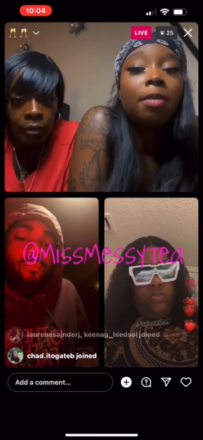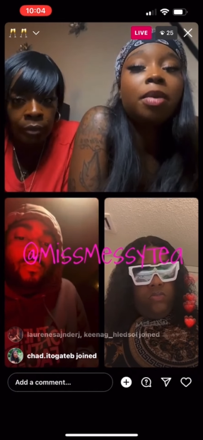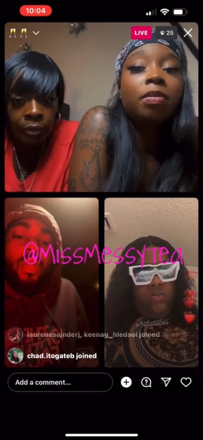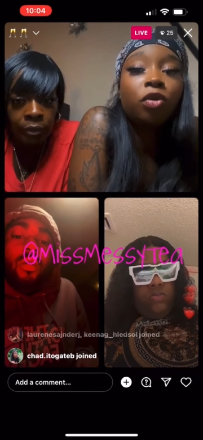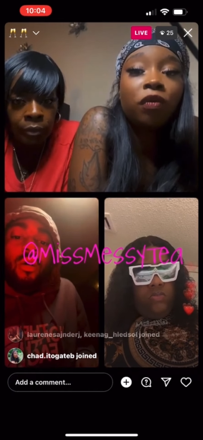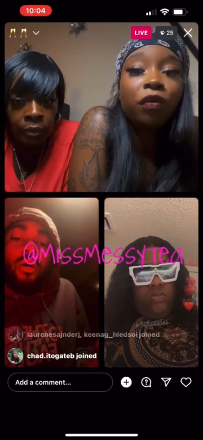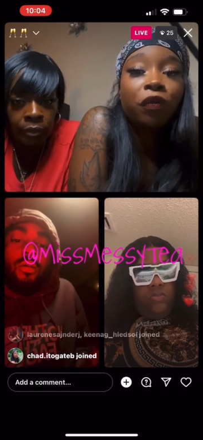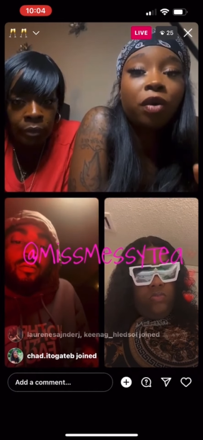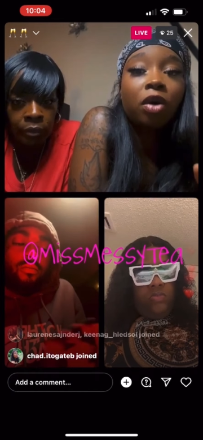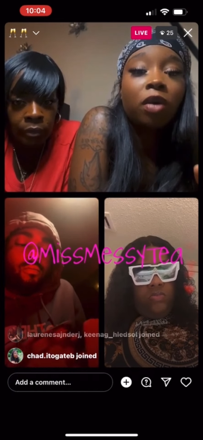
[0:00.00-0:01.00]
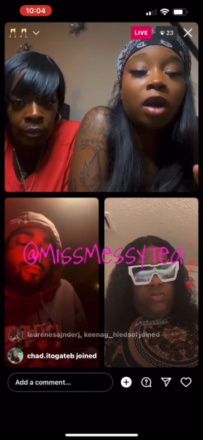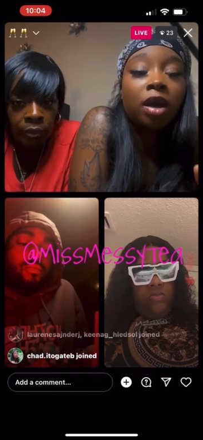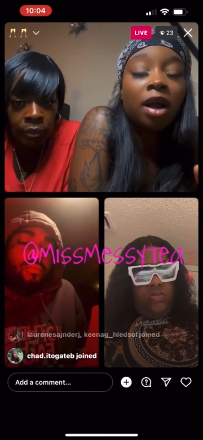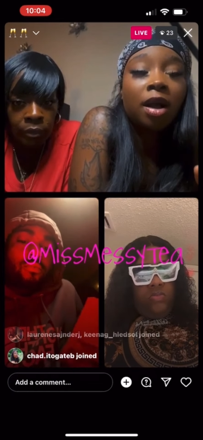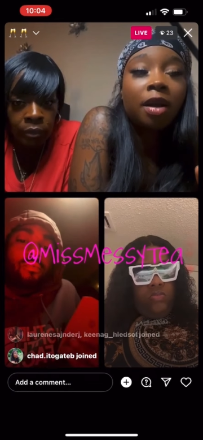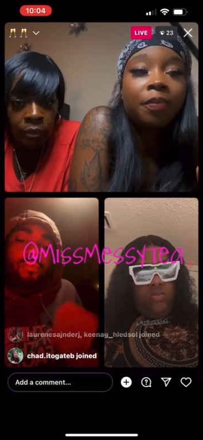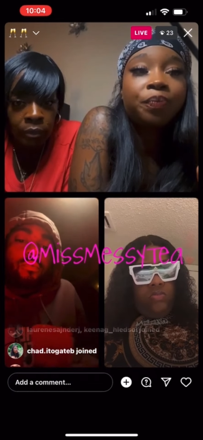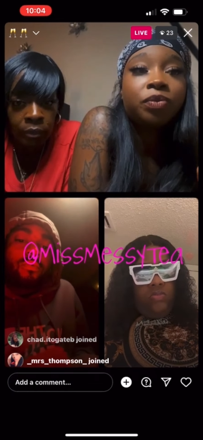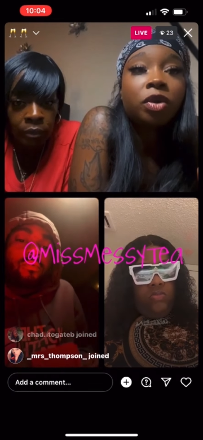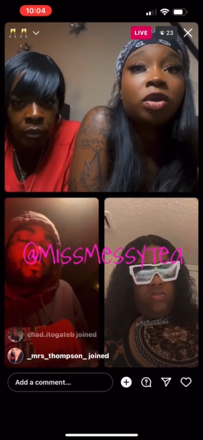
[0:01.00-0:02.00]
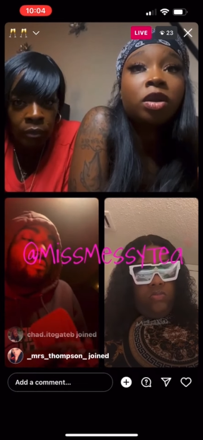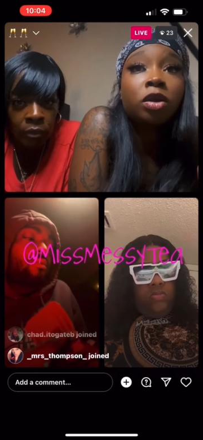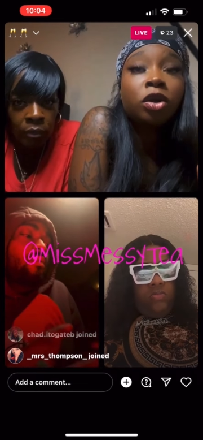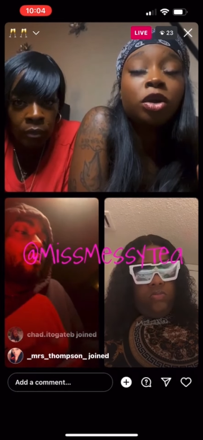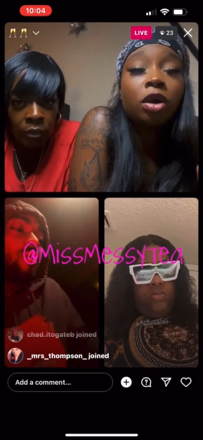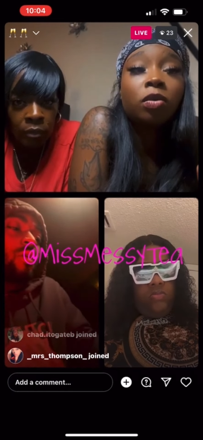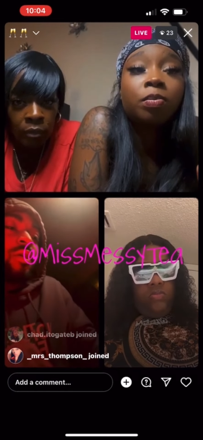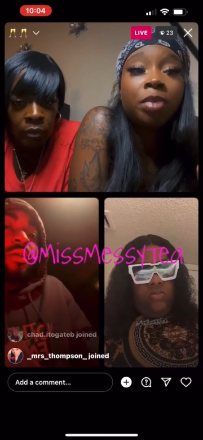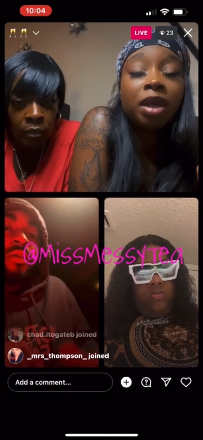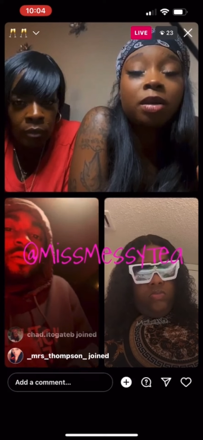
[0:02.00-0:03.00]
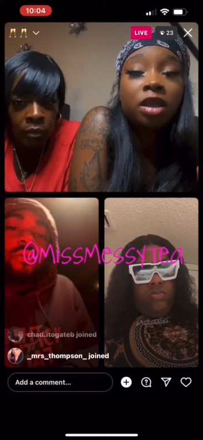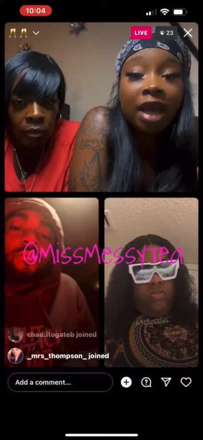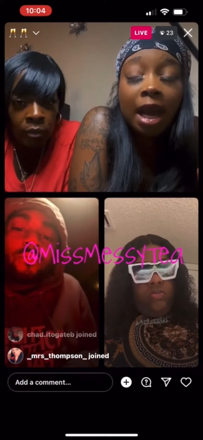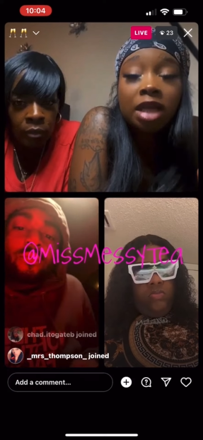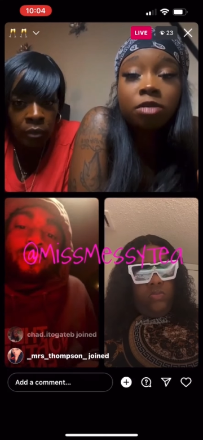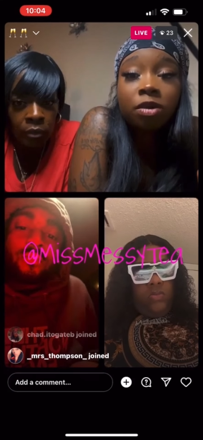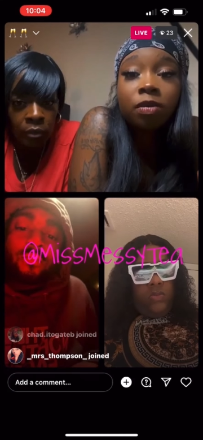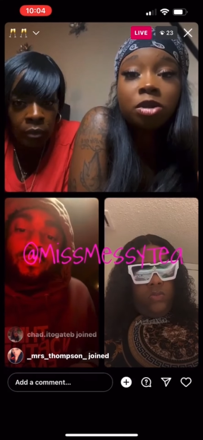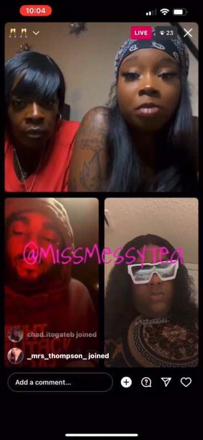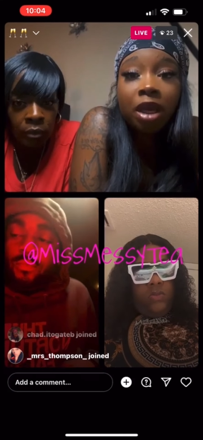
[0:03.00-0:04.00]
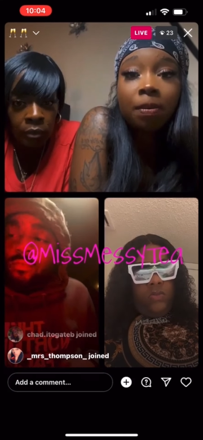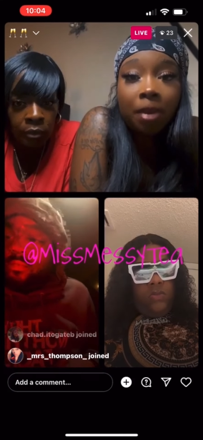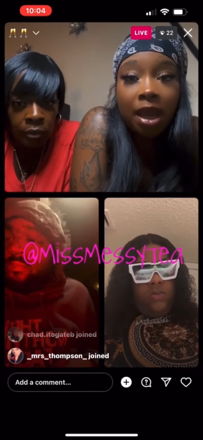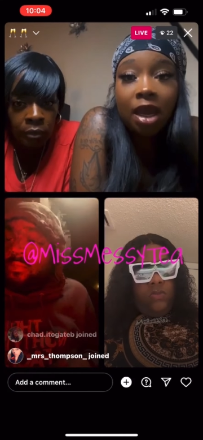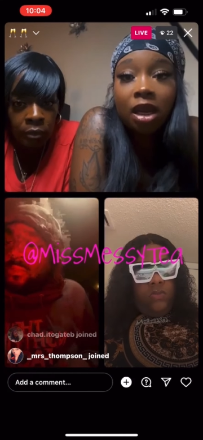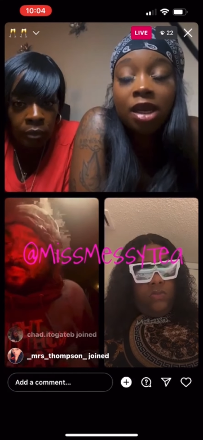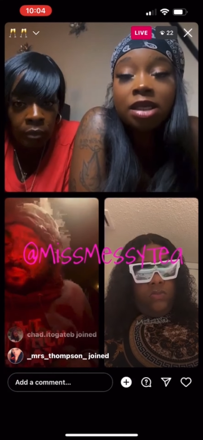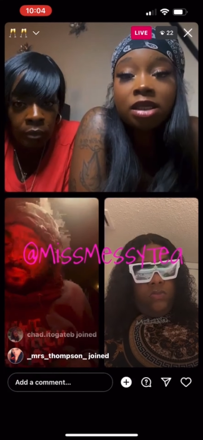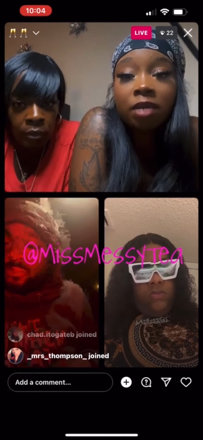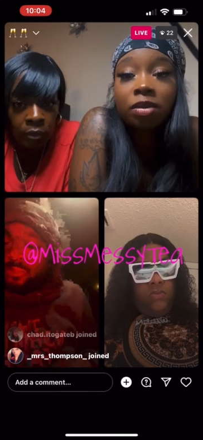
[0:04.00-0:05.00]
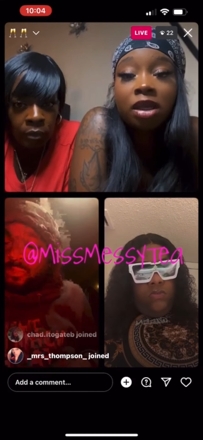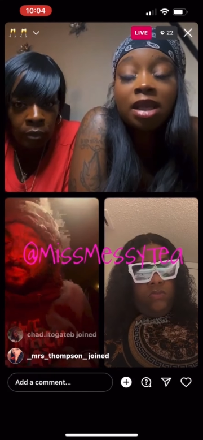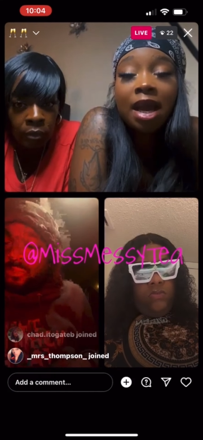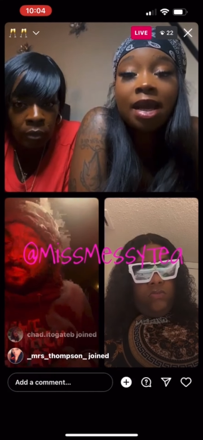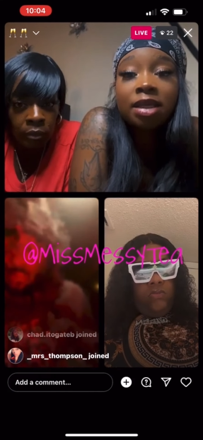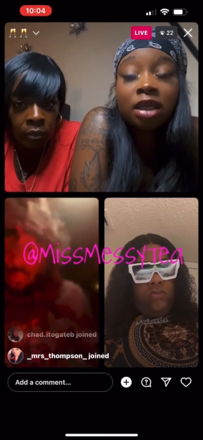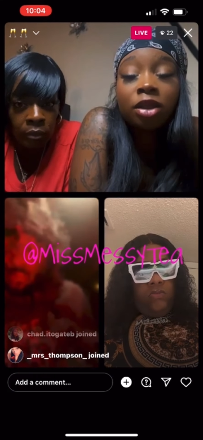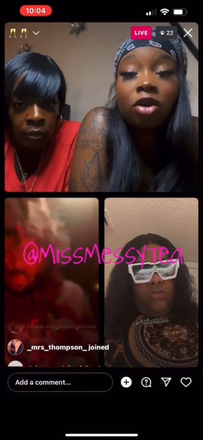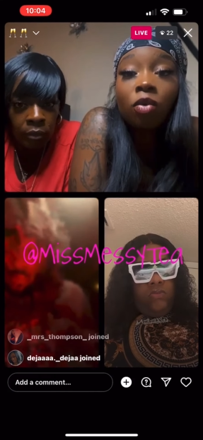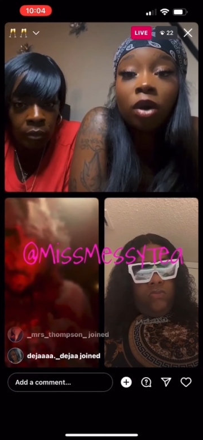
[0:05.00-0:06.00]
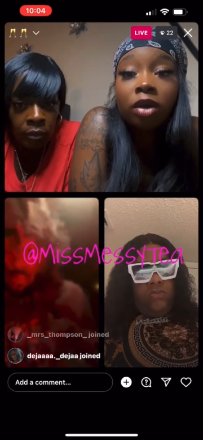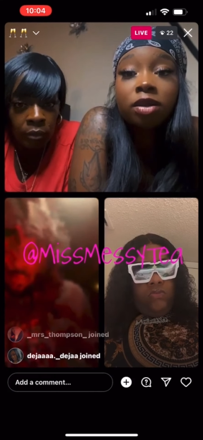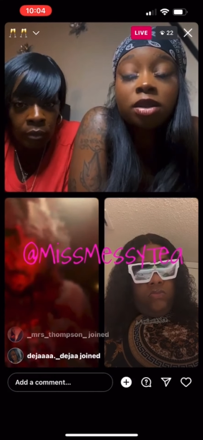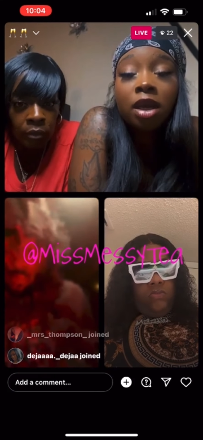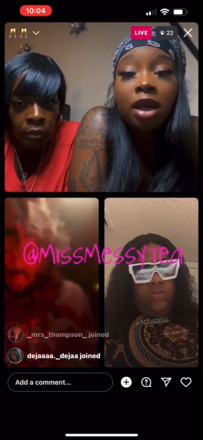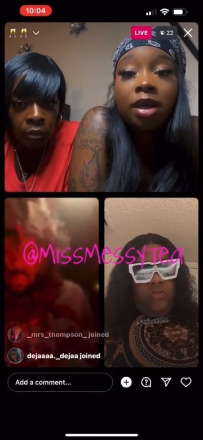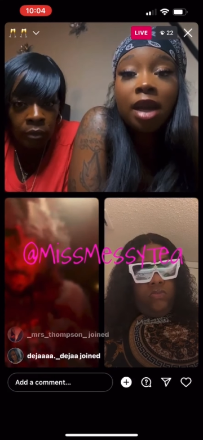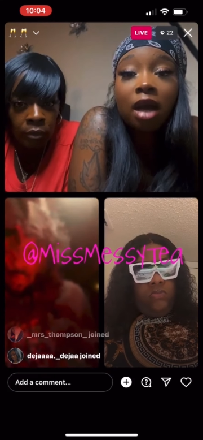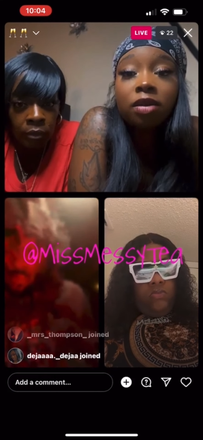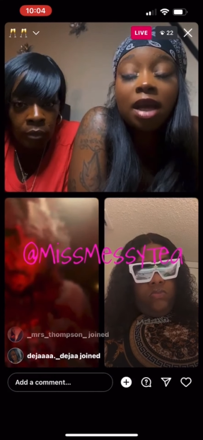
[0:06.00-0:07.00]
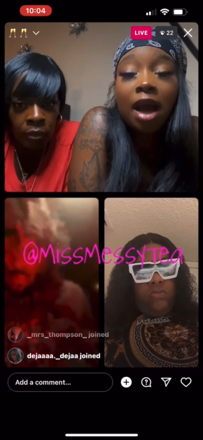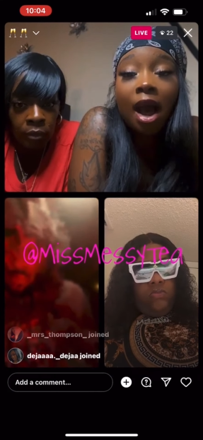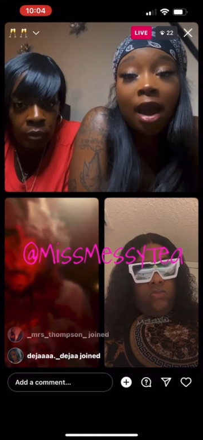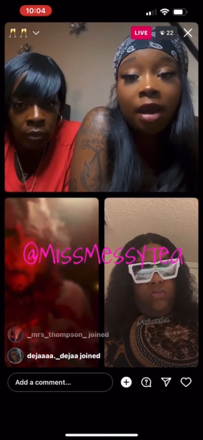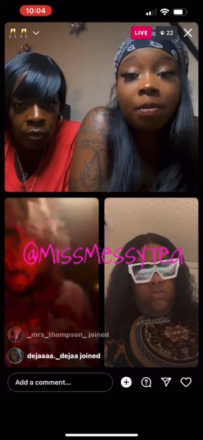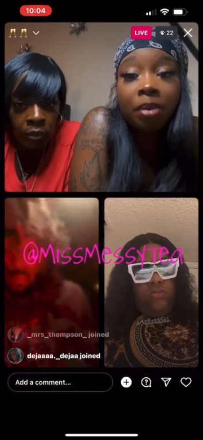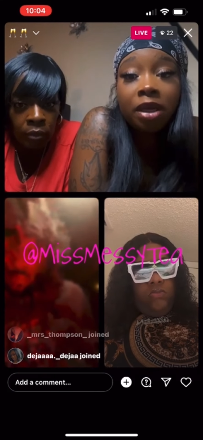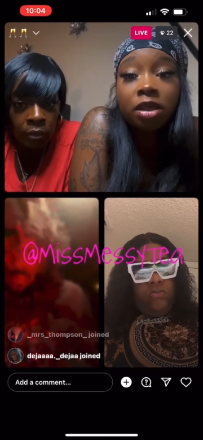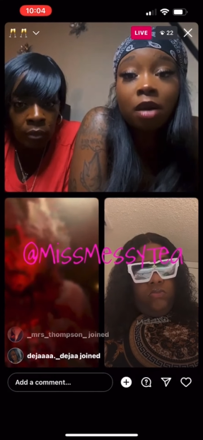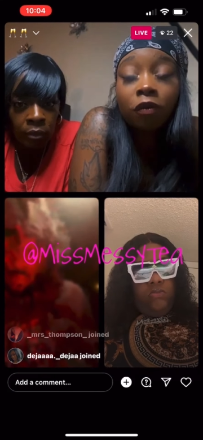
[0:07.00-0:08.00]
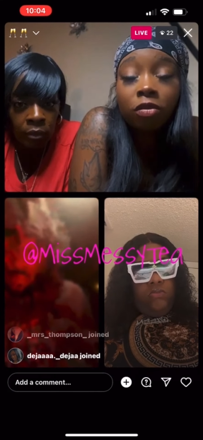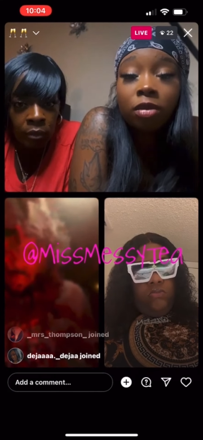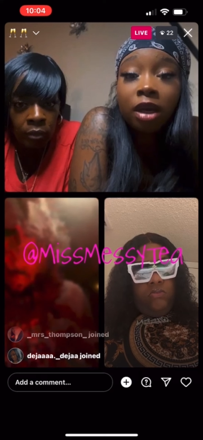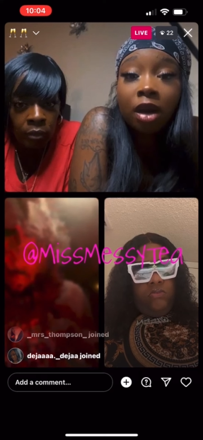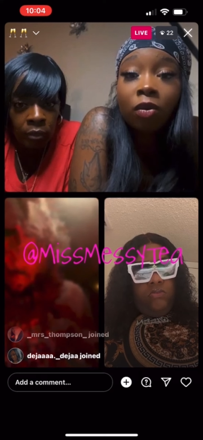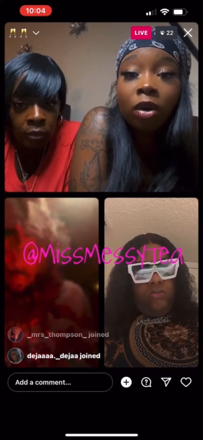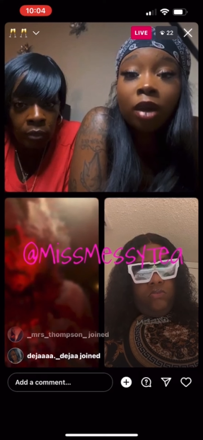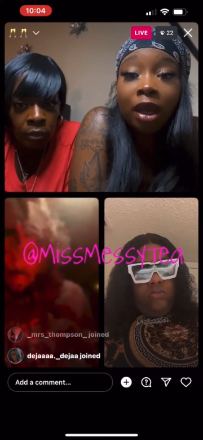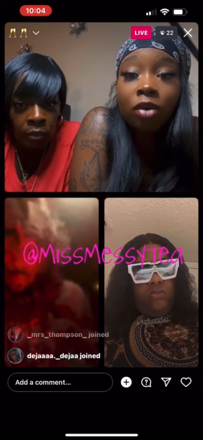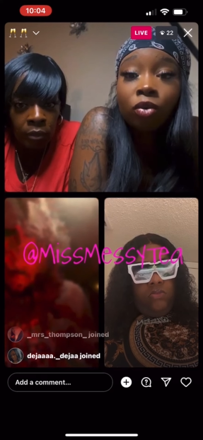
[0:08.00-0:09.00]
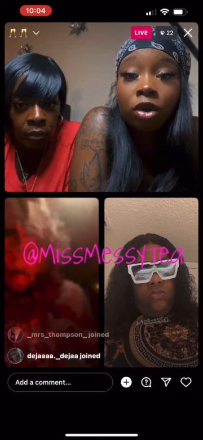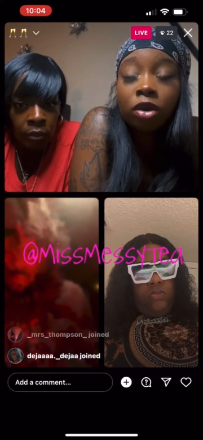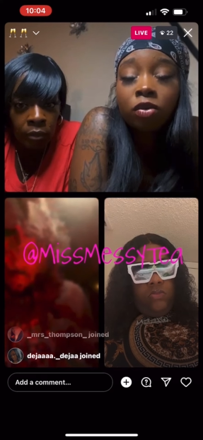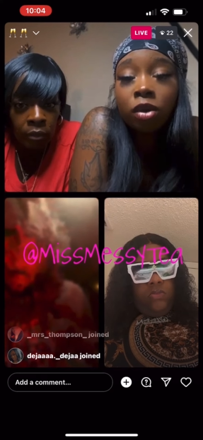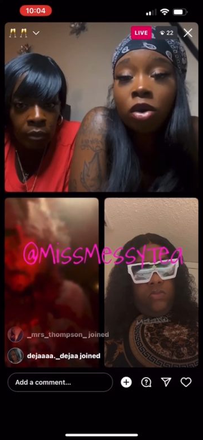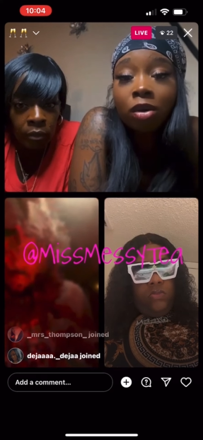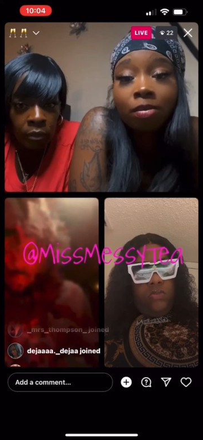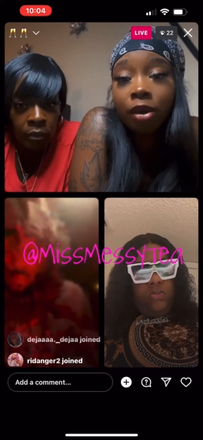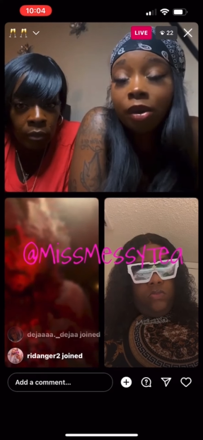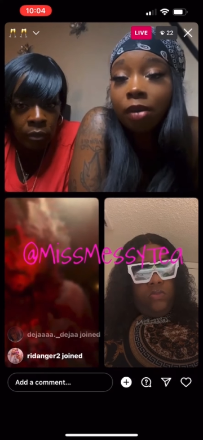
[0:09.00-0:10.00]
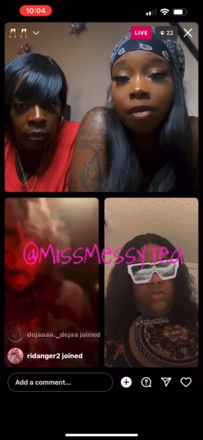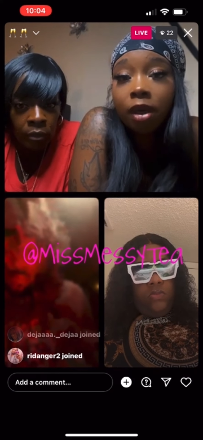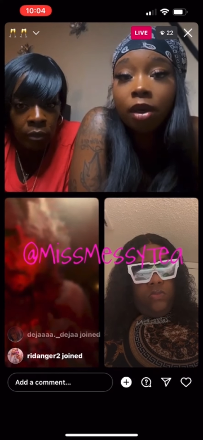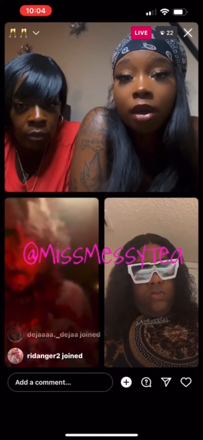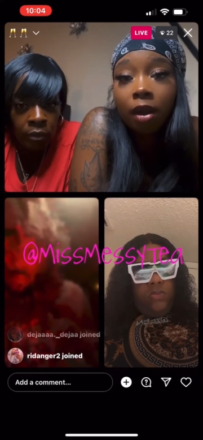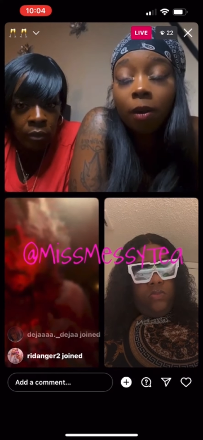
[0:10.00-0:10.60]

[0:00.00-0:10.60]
Speaker 1: But moving forward, um, you know, being the cast members being paid is something that is in the works now that I am picked up from a network and we're we're going bigger and better.